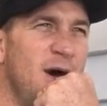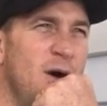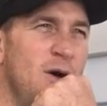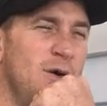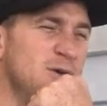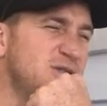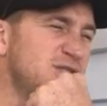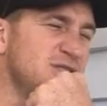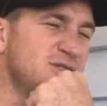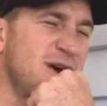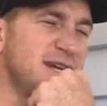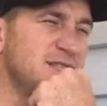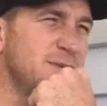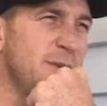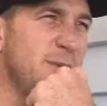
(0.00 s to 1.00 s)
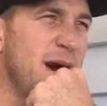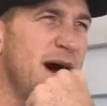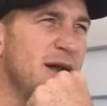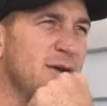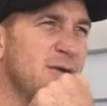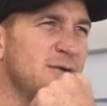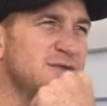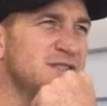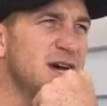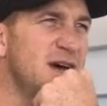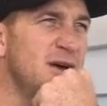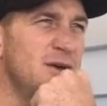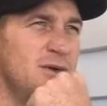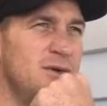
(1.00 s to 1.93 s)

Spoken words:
it was just great to be part of. So